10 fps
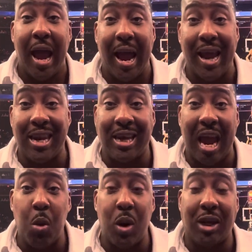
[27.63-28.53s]
and the
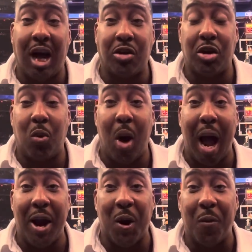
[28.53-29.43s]
game went down to the
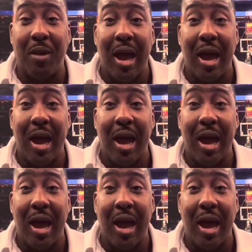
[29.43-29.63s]
wire